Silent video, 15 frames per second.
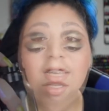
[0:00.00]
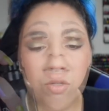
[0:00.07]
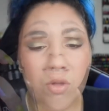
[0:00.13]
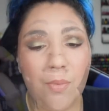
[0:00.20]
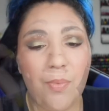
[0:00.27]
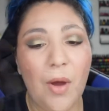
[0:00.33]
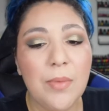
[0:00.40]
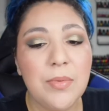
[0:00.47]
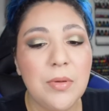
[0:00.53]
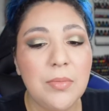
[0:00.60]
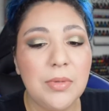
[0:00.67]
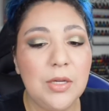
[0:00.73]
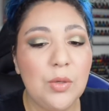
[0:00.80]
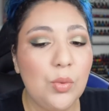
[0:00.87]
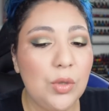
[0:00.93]
So I
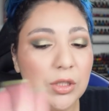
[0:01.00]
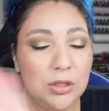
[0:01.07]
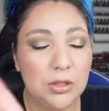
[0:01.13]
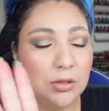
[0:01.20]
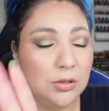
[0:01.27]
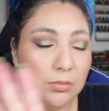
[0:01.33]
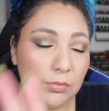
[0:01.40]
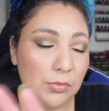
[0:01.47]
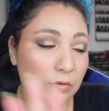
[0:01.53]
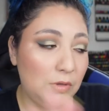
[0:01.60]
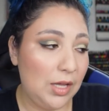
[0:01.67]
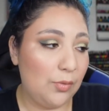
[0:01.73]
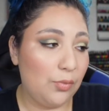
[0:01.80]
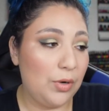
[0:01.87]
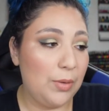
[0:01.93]
probably wouldn't
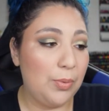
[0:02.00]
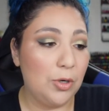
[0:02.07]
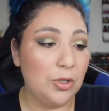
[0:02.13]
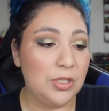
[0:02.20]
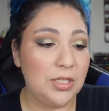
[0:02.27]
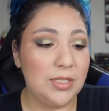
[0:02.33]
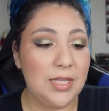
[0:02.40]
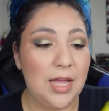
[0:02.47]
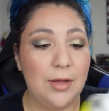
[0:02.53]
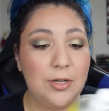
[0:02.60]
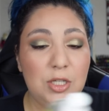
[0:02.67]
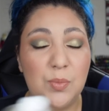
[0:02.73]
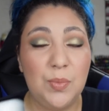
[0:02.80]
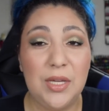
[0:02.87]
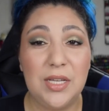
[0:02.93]
like repurchase that
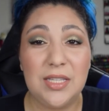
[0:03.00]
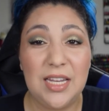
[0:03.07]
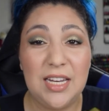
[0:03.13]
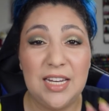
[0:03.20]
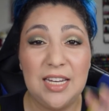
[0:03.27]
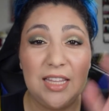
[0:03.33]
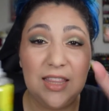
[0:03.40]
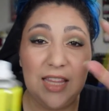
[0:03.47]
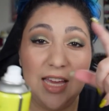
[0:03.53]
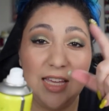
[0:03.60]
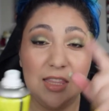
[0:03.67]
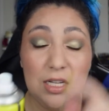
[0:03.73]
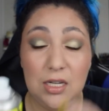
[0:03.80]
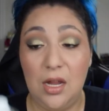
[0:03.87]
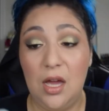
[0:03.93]
just because I didn't
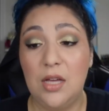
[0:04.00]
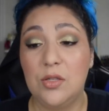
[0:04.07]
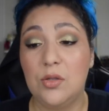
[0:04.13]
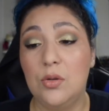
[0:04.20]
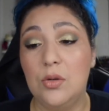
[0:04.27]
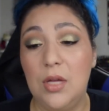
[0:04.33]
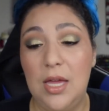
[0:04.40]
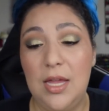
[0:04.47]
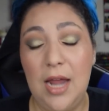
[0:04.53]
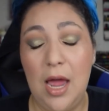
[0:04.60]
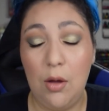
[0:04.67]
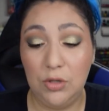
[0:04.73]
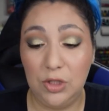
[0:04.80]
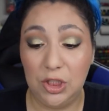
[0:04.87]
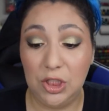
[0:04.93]
like the nozzle and
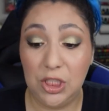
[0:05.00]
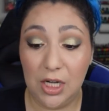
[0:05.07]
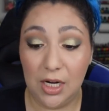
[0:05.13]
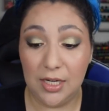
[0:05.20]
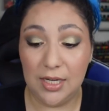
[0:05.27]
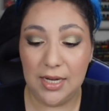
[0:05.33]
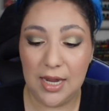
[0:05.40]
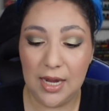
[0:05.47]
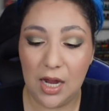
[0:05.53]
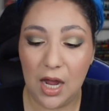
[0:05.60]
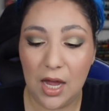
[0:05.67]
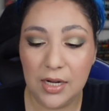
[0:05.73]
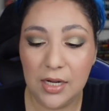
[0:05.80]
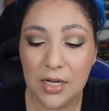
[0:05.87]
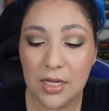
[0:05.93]
how just gunky it
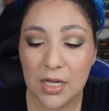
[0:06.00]
got.